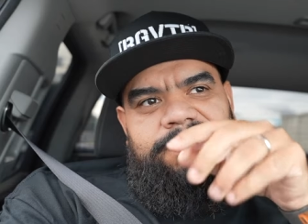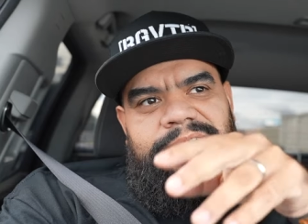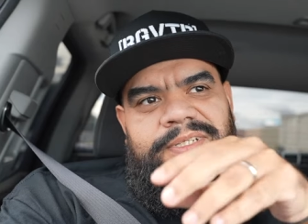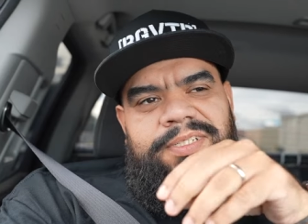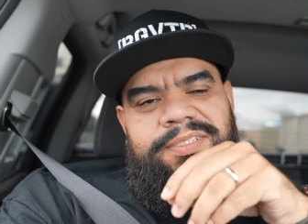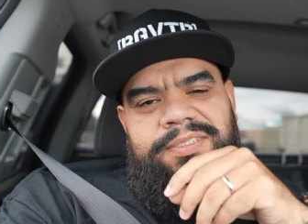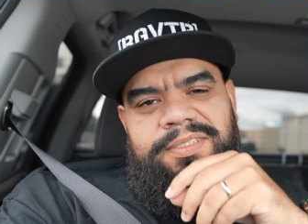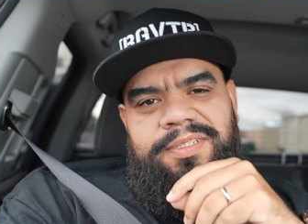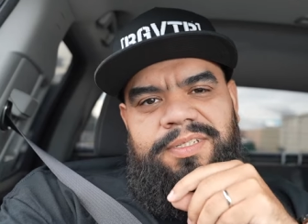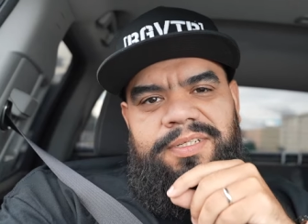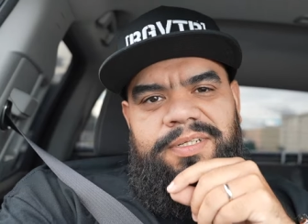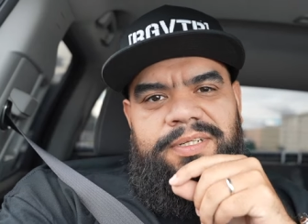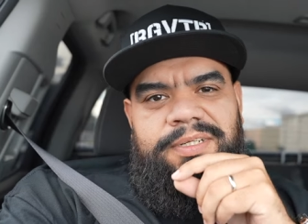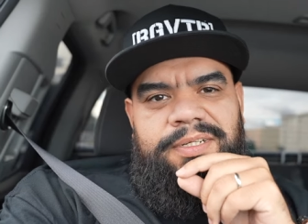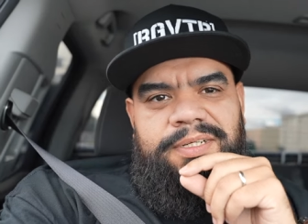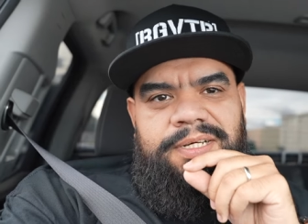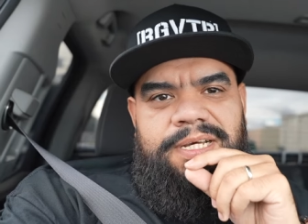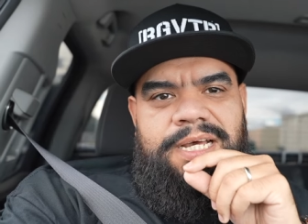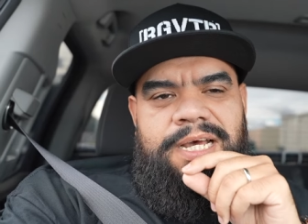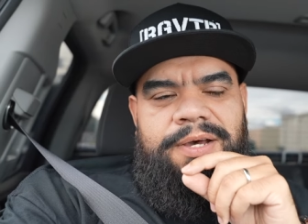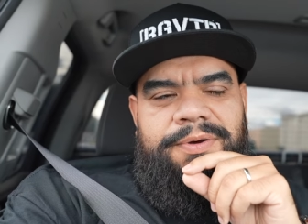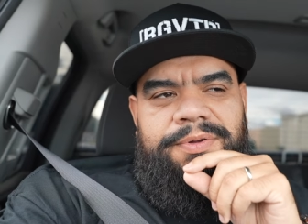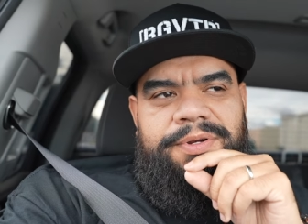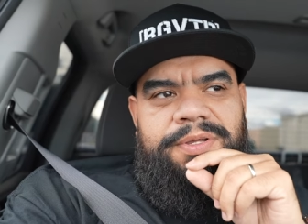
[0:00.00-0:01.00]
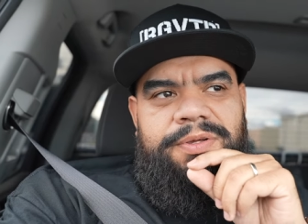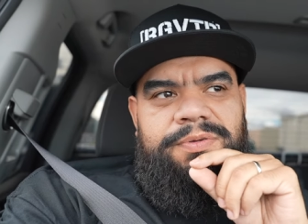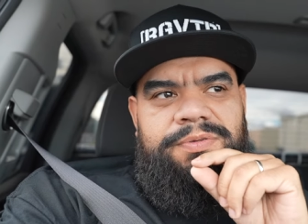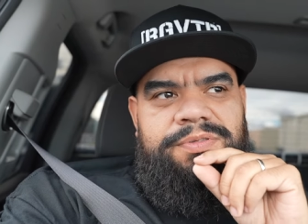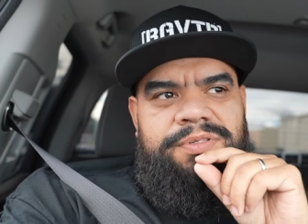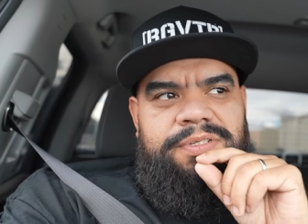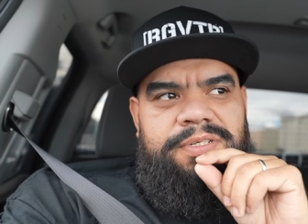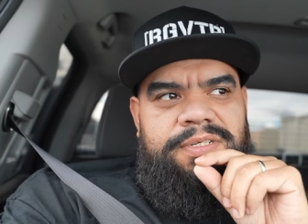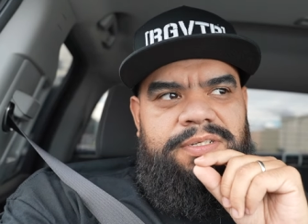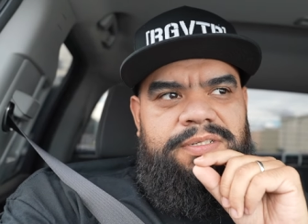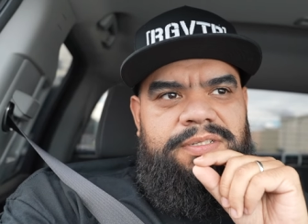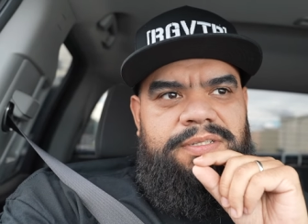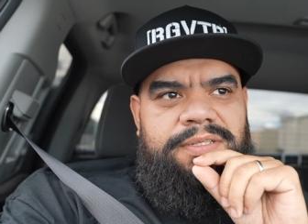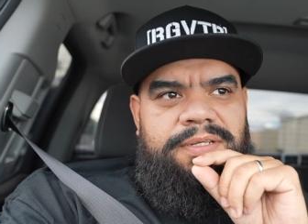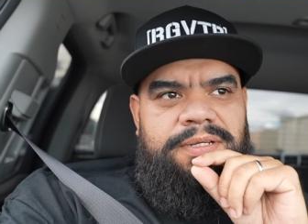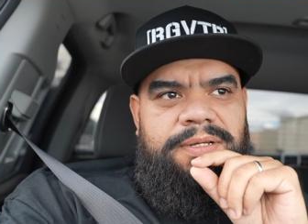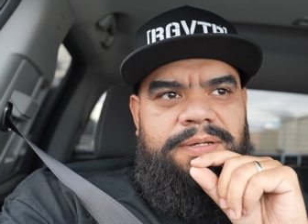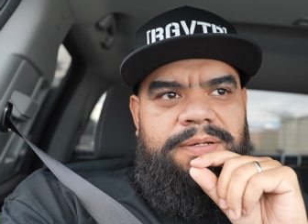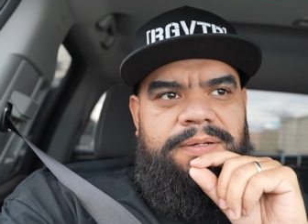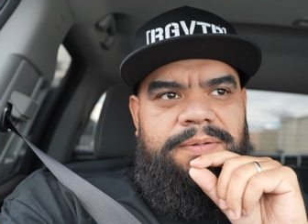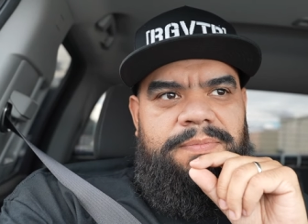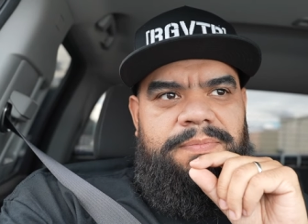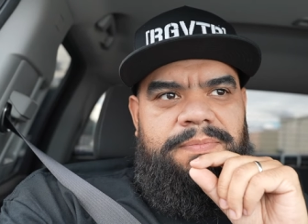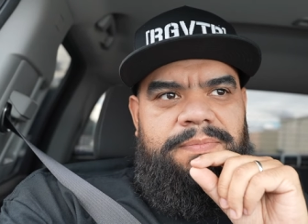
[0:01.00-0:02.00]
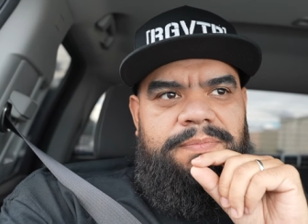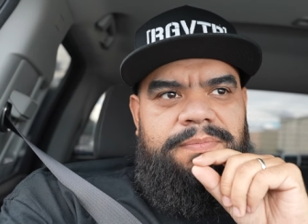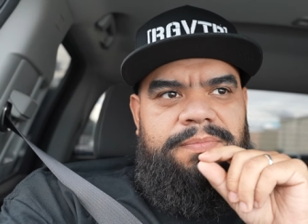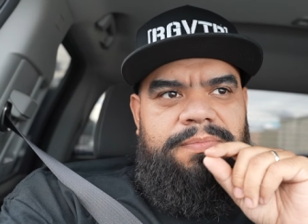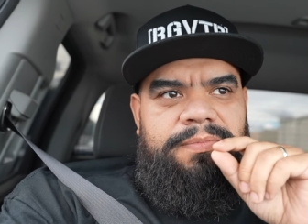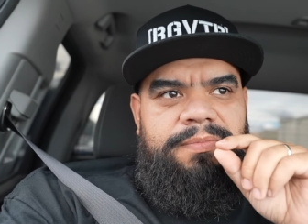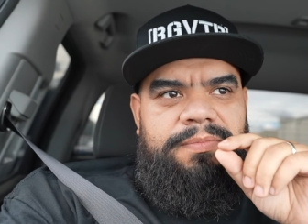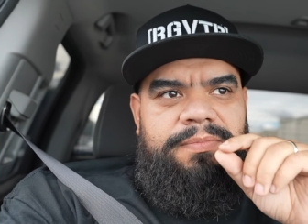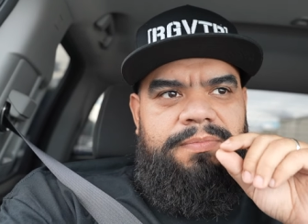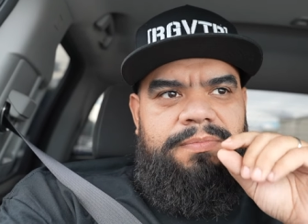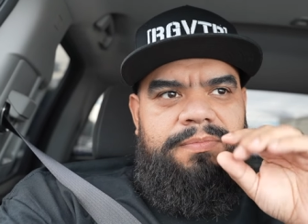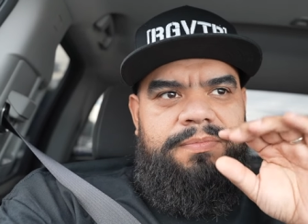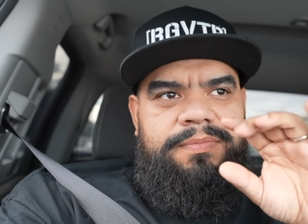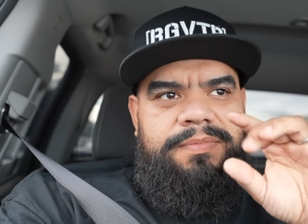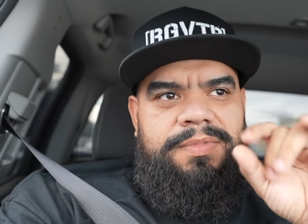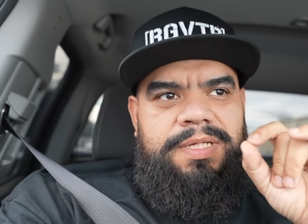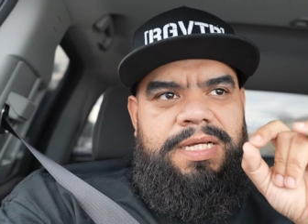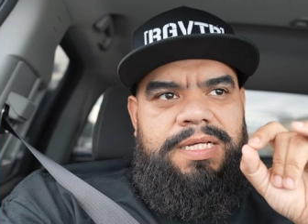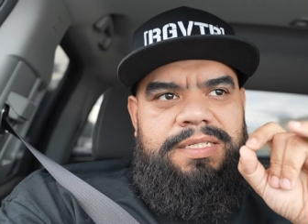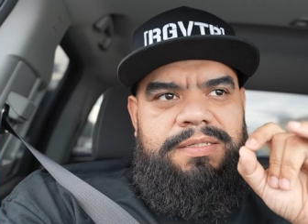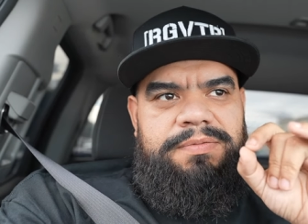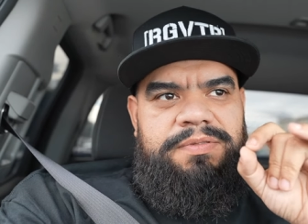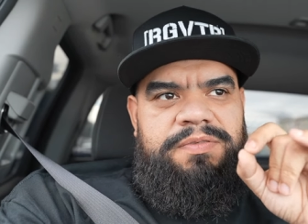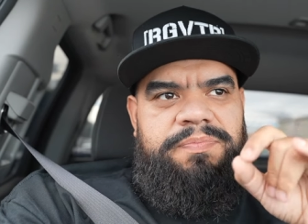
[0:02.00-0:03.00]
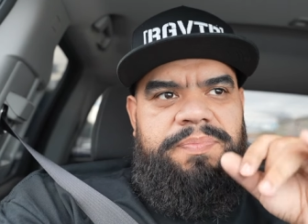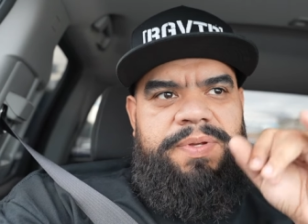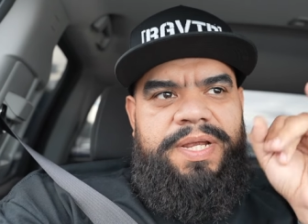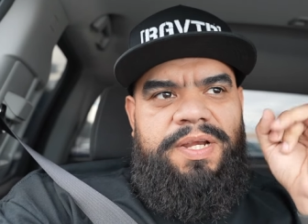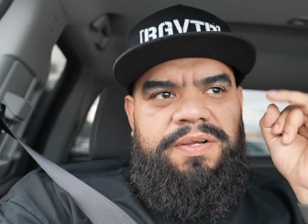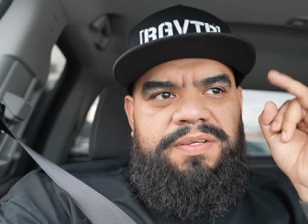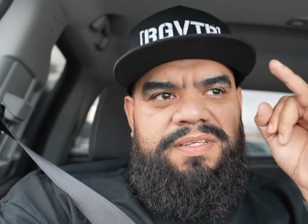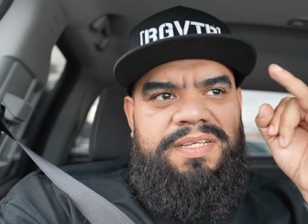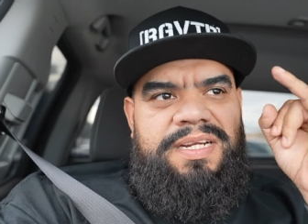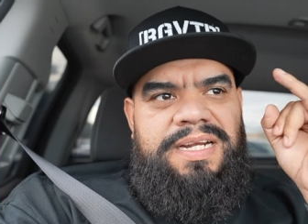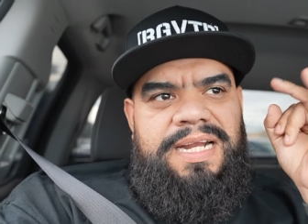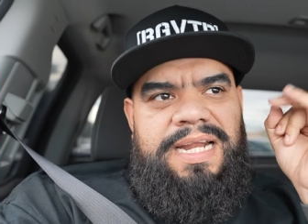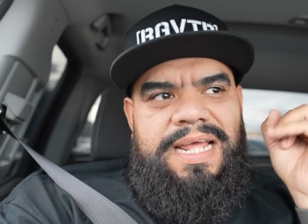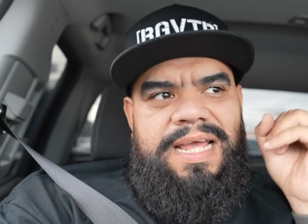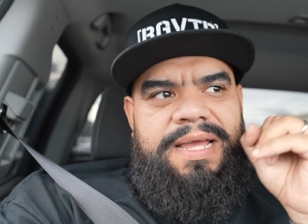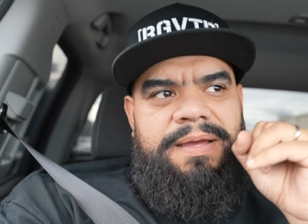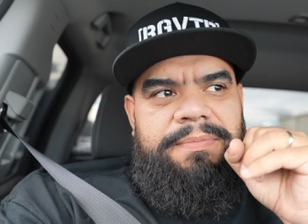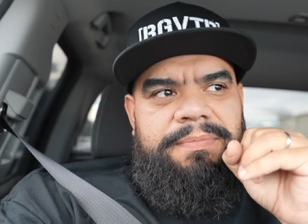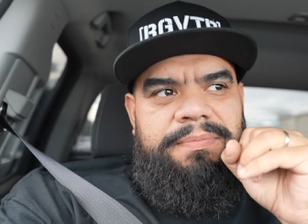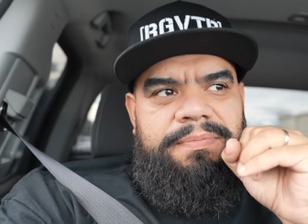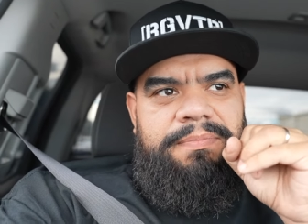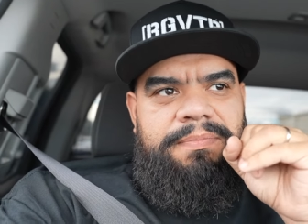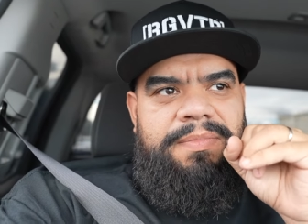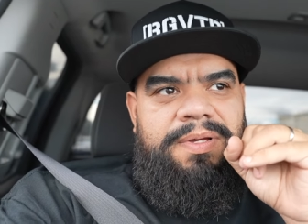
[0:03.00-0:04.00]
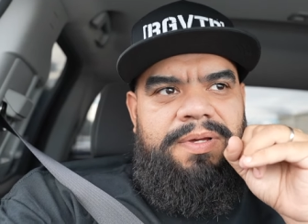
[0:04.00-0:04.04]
is a audio system. Got some speakers and an amp.